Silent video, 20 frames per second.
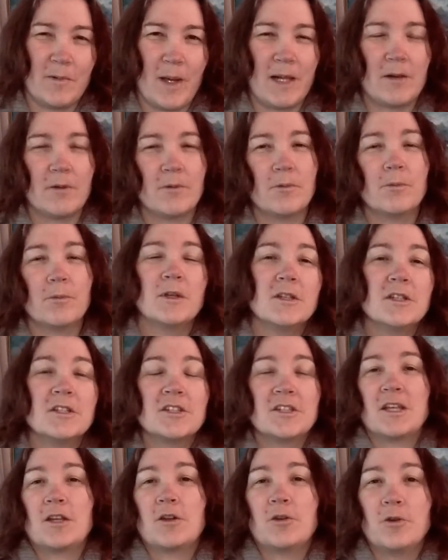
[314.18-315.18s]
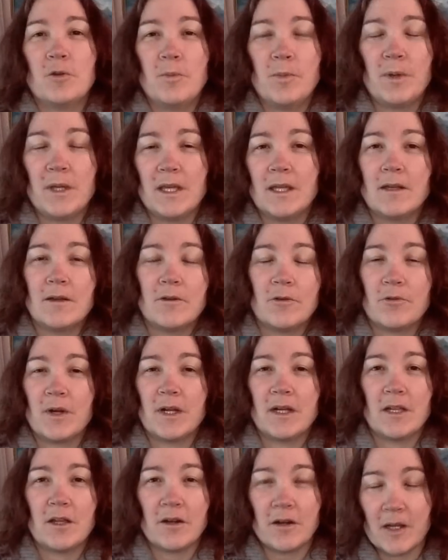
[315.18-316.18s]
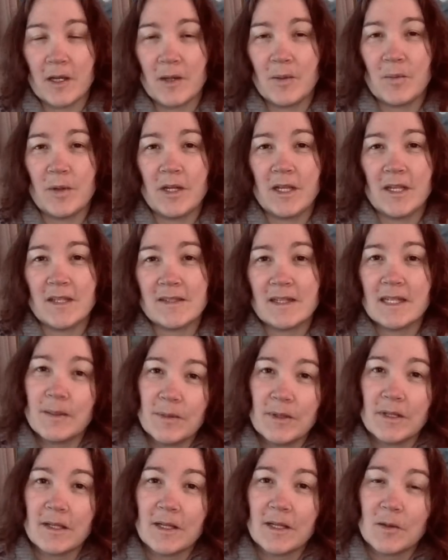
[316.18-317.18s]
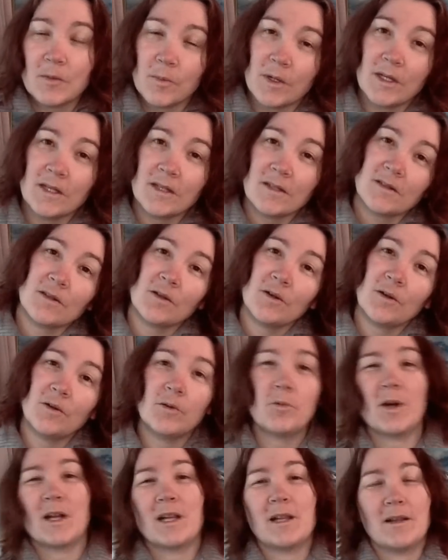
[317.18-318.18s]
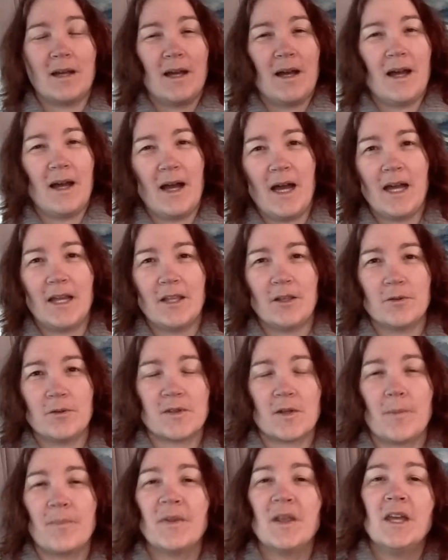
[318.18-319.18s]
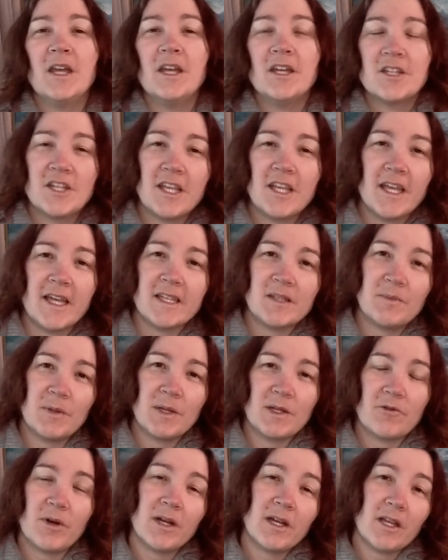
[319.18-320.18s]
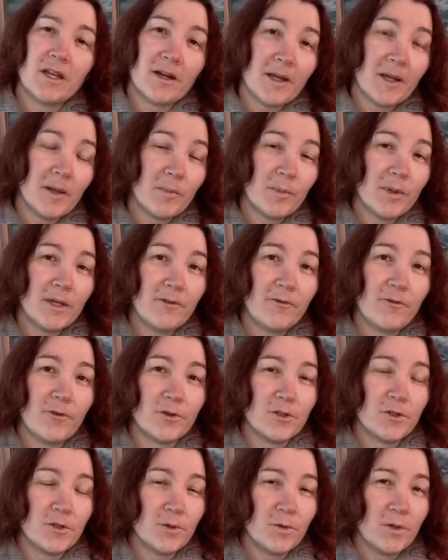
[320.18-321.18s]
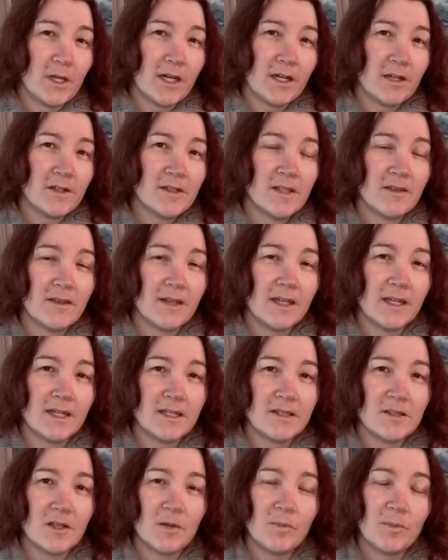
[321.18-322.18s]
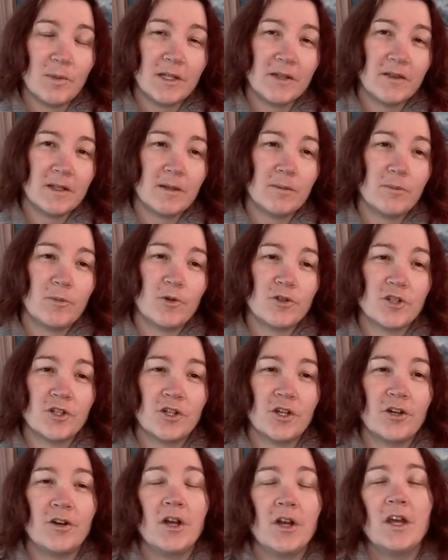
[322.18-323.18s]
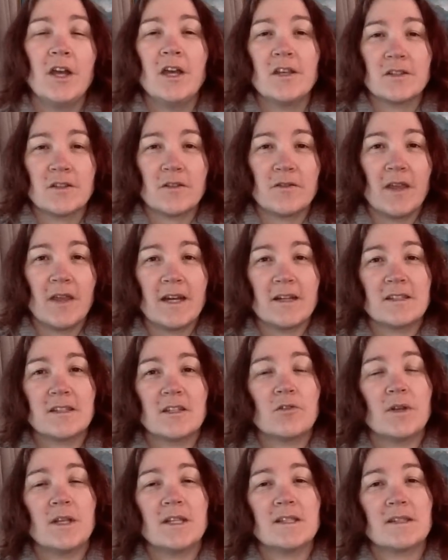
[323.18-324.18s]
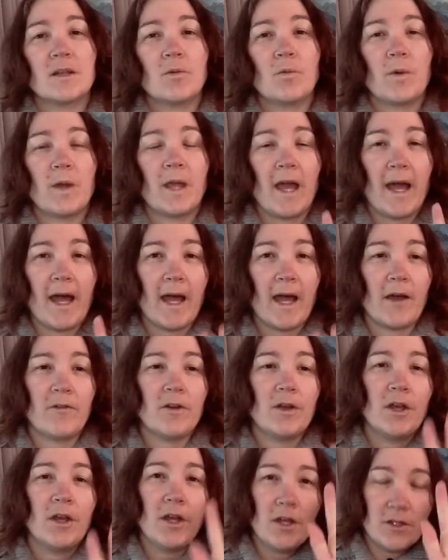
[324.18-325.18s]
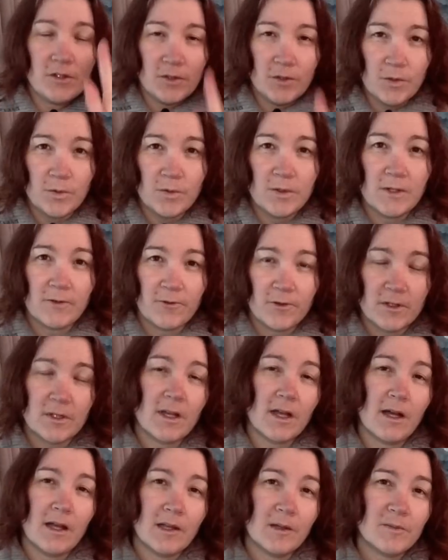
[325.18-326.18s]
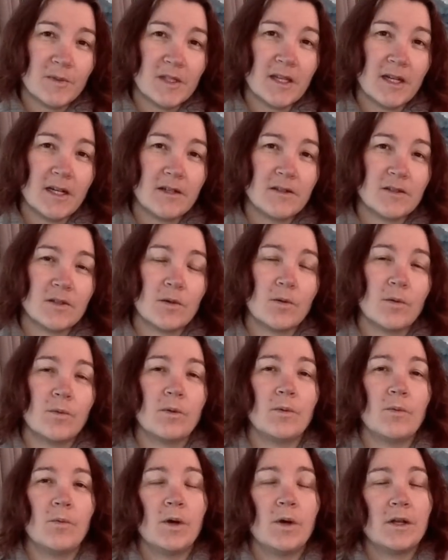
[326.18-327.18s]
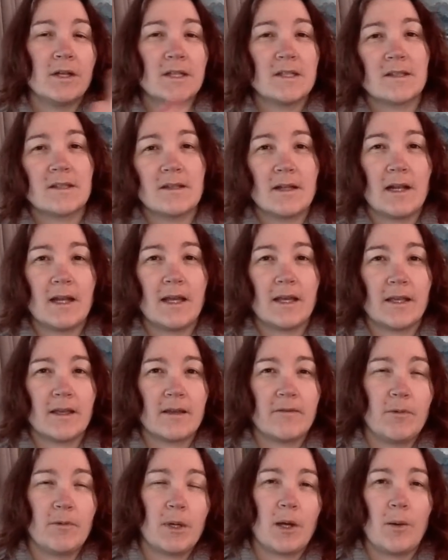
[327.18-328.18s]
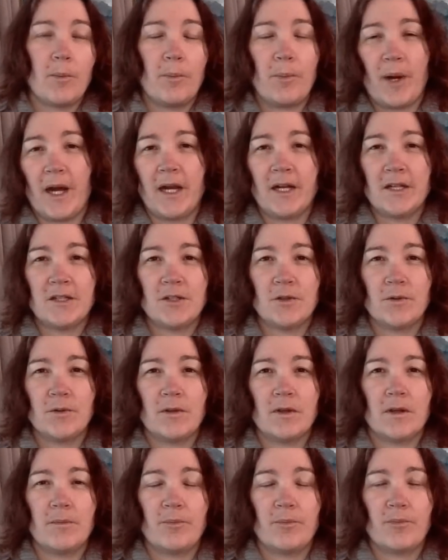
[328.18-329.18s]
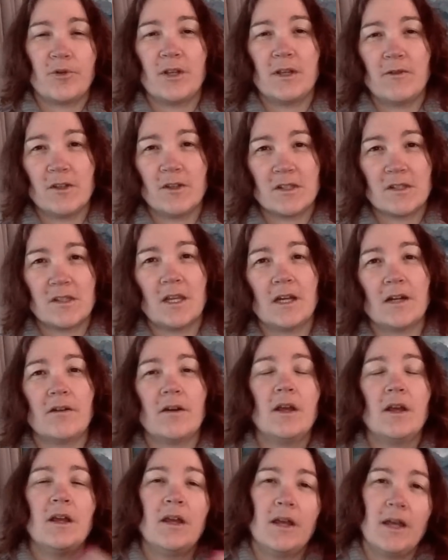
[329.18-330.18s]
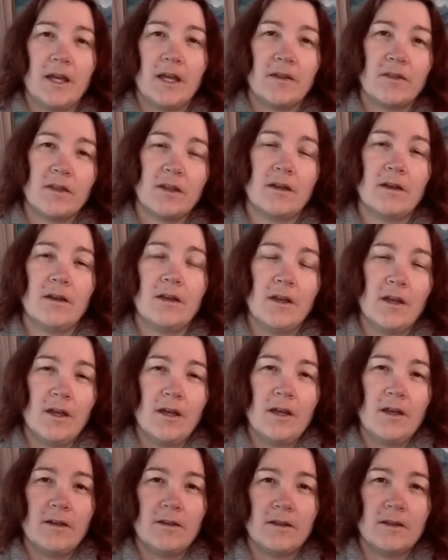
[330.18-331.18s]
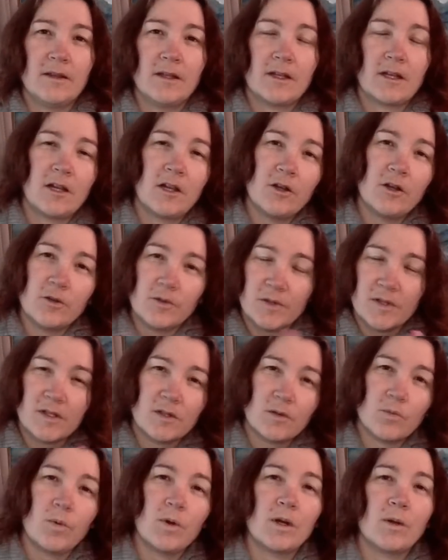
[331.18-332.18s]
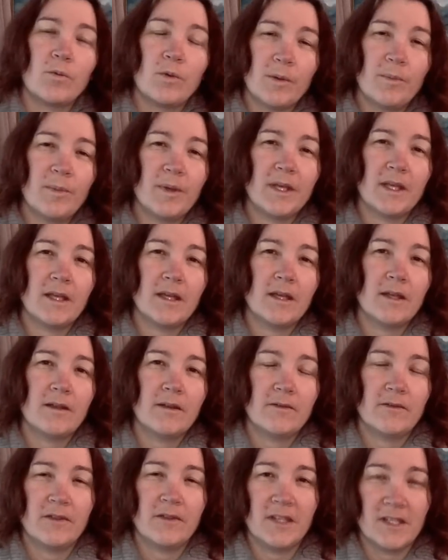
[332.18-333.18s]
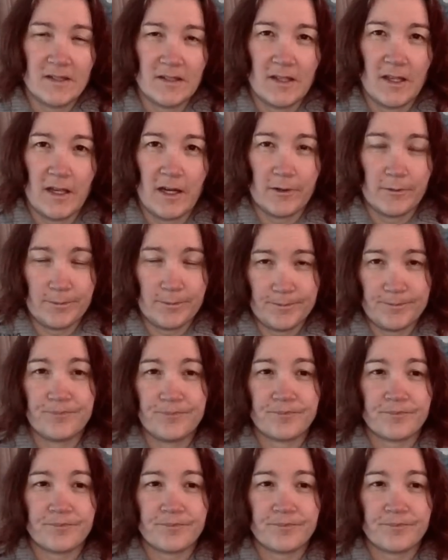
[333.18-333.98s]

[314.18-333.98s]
yeah, she could be running her company as a limited company, so well, I use them. She has been running her company for 2 years in that example in that brochure, so that is the reason we have 2 different columns here. So one is the compare to the previous year, and the closest one will be this year.